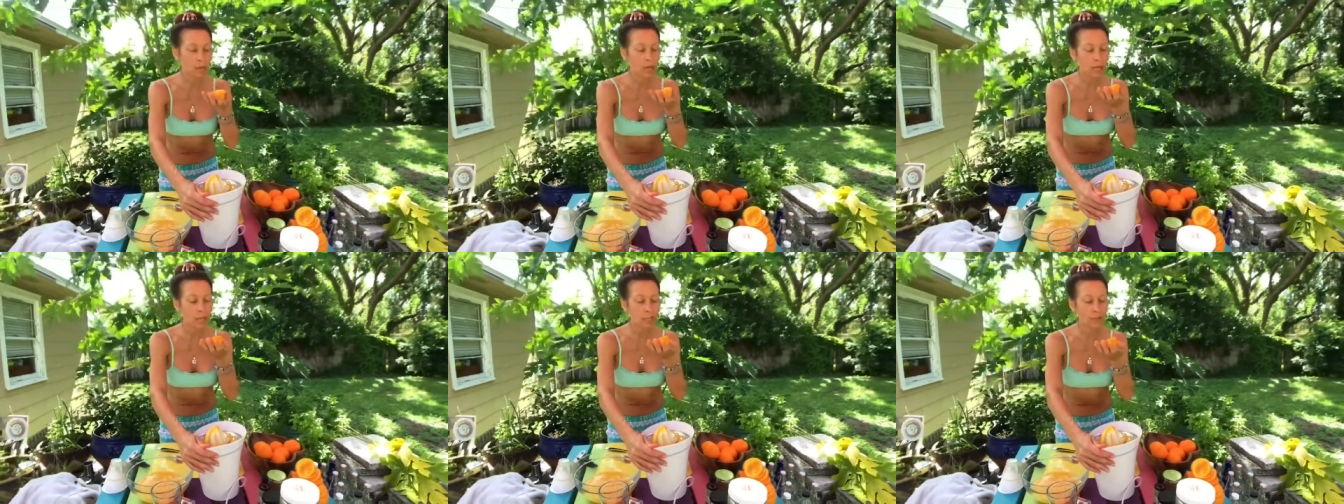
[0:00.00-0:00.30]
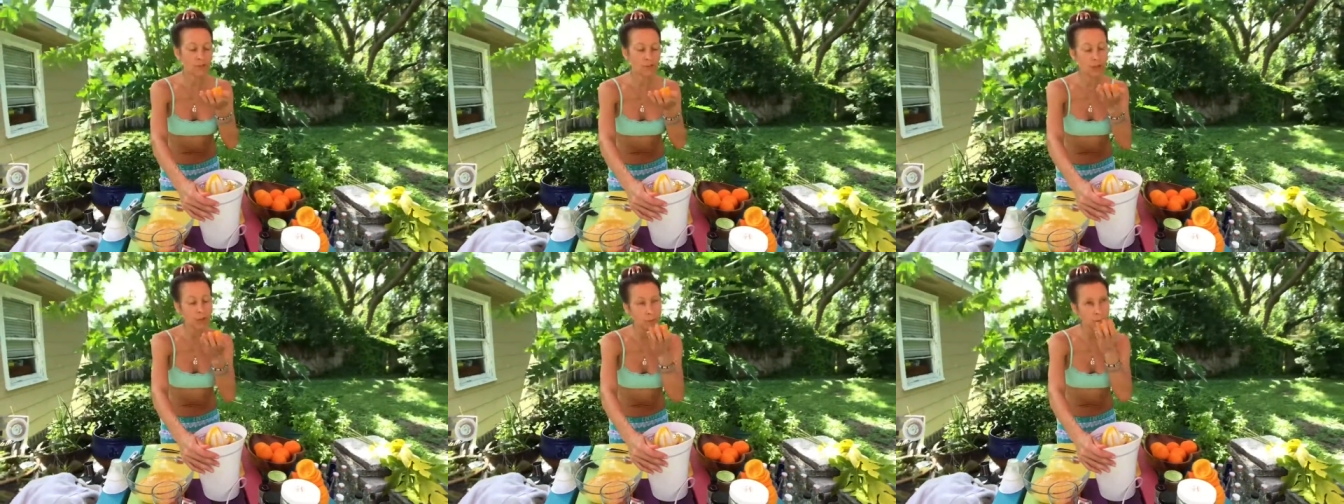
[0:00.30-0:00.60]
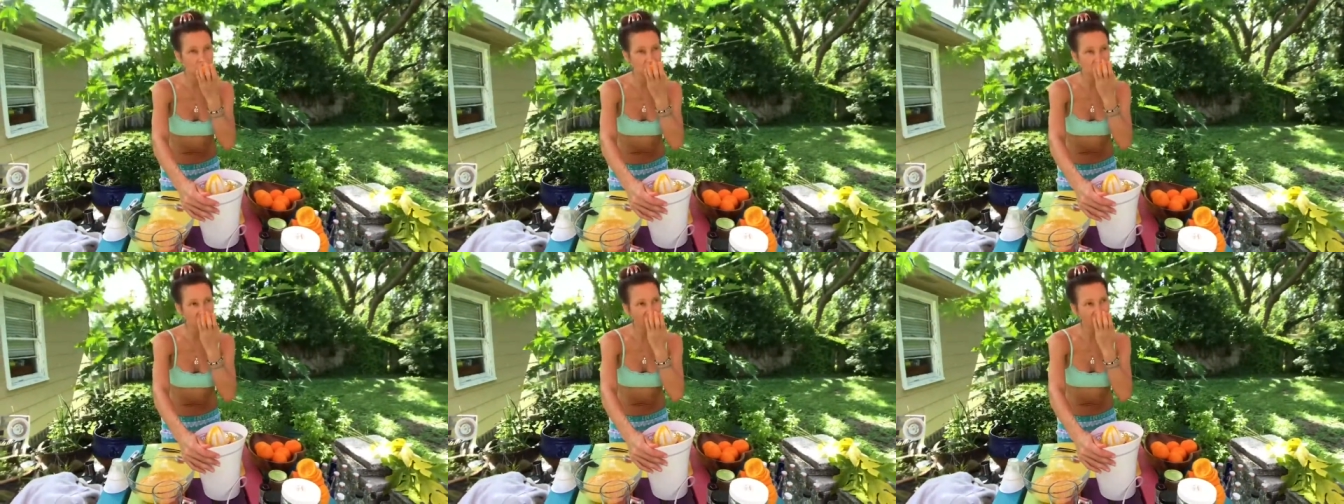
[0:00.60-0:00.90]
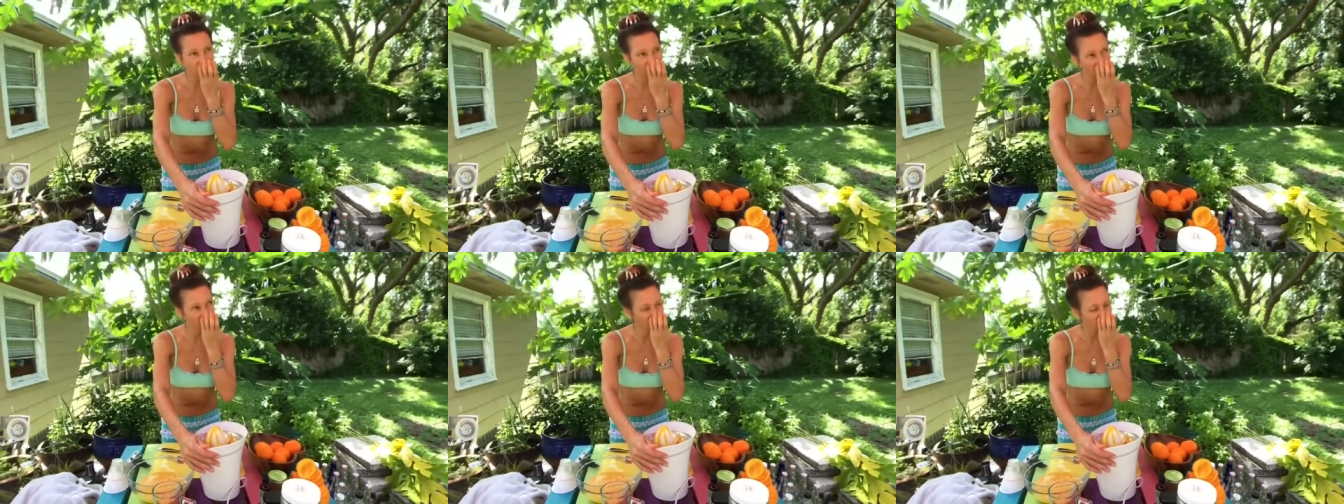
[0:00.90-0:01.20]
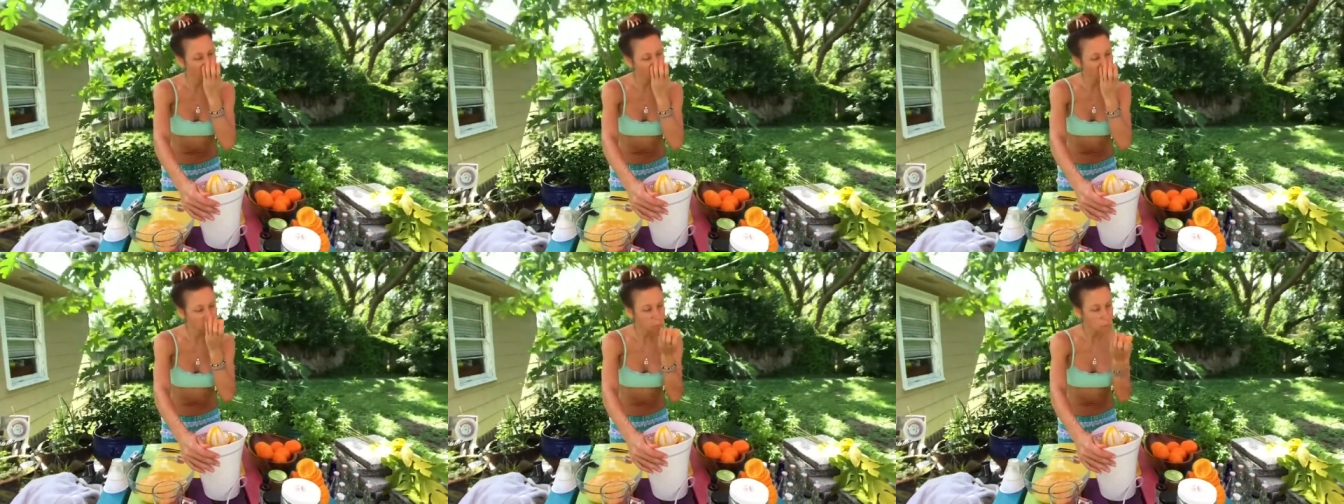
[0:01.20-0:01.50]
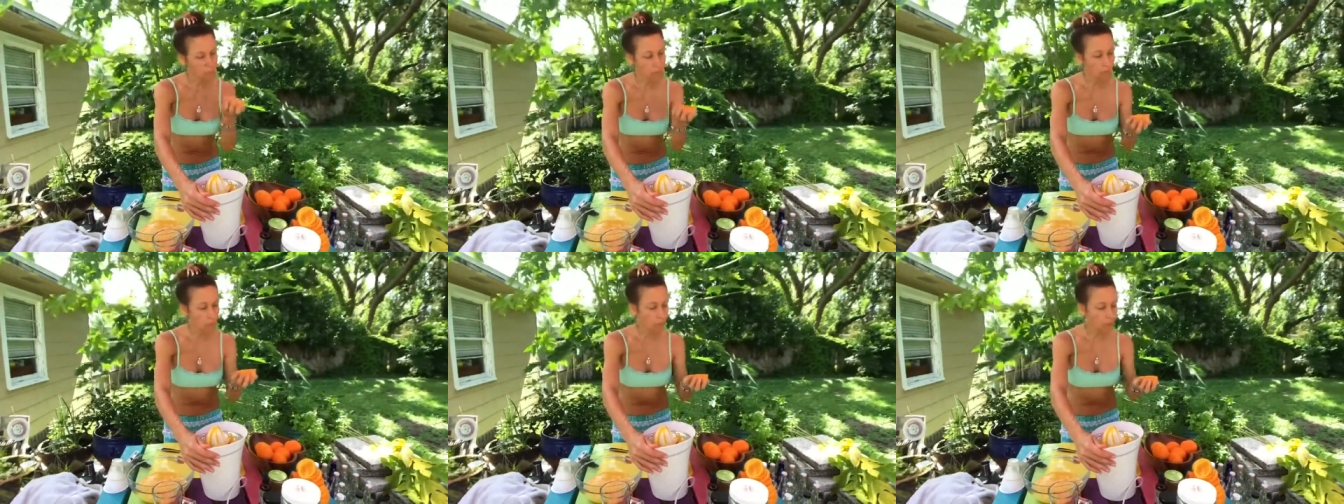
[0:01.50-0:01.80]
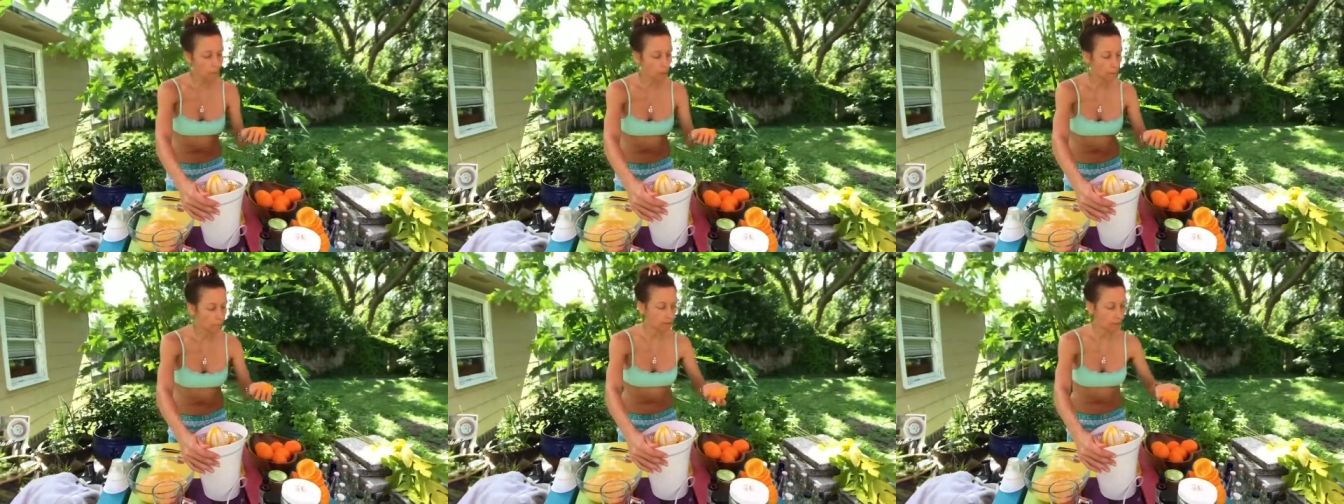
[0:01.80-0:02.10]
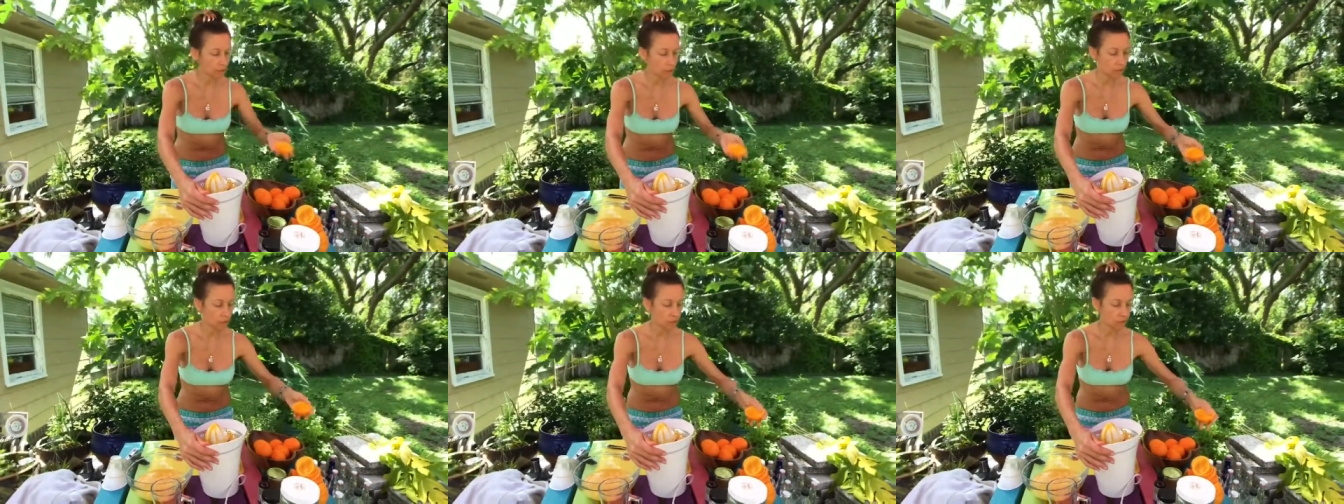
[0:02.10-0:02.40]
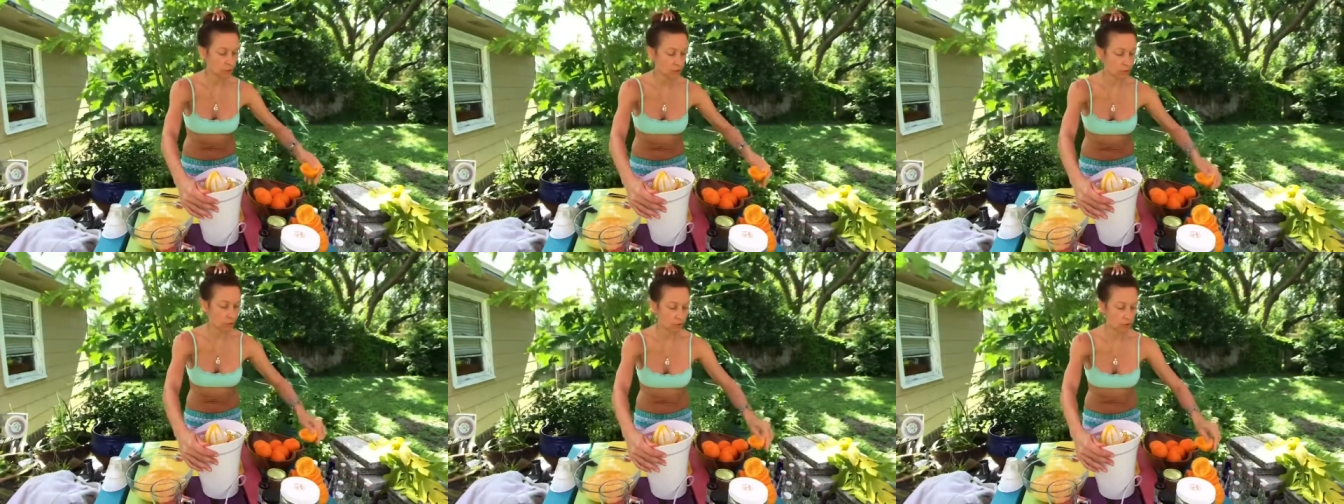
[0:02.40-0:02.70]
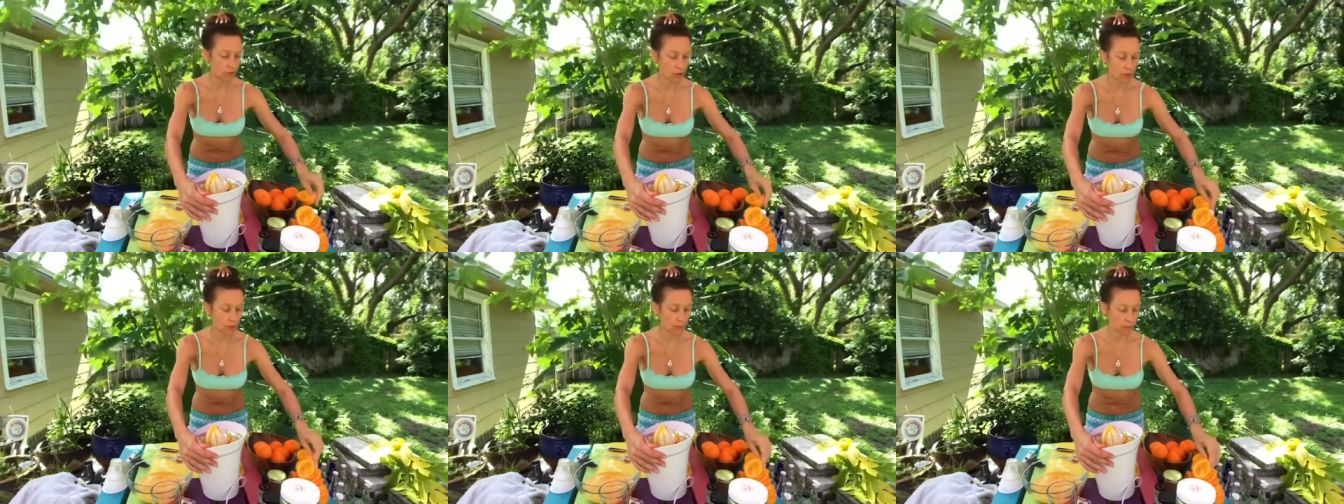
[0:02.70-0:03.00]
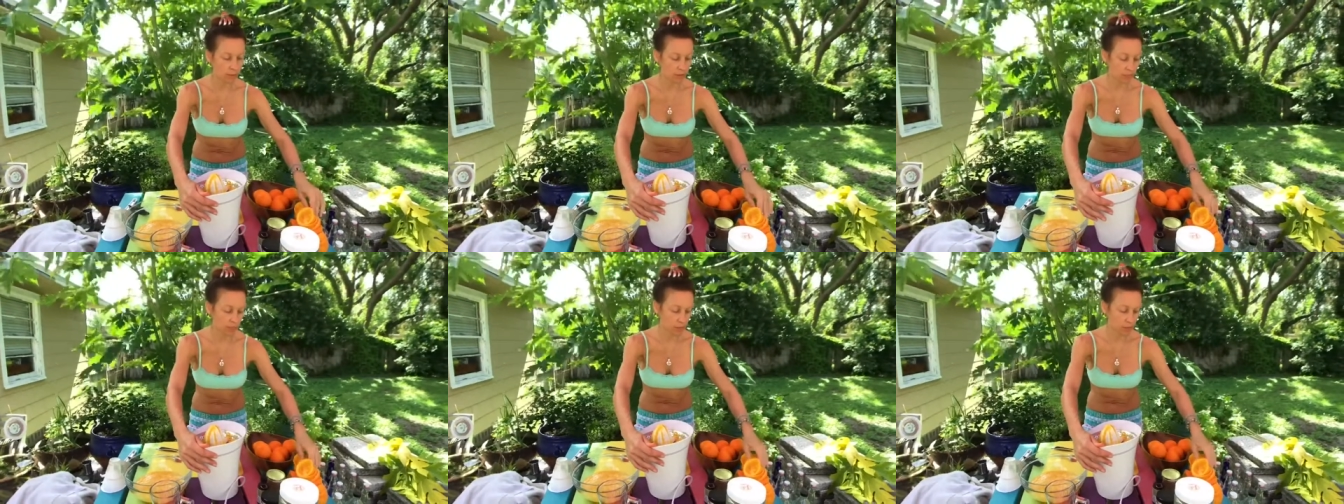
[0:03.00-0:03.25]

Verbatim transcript: As farmers, you know, those who are farmers,